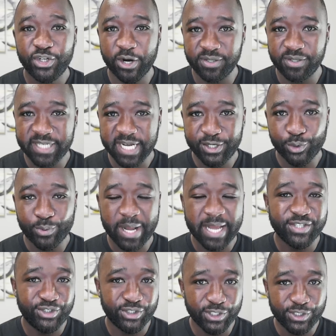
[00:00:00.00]
Cardano
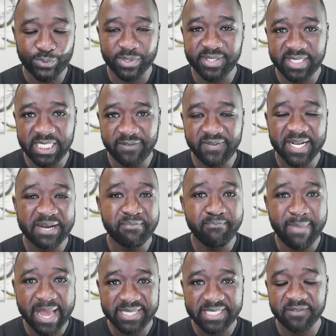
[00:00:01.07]
has just received a
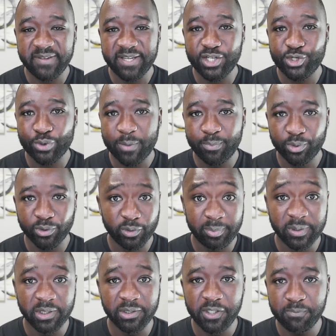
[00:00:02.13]
massive
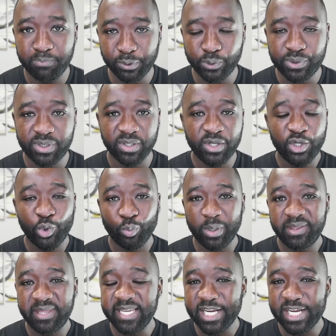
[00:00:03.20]
interoperability boost
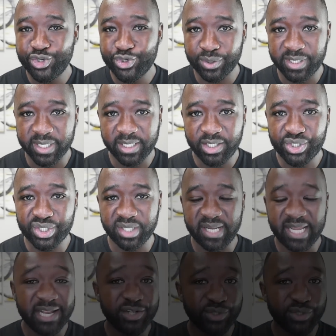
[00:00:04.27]
with the introduction and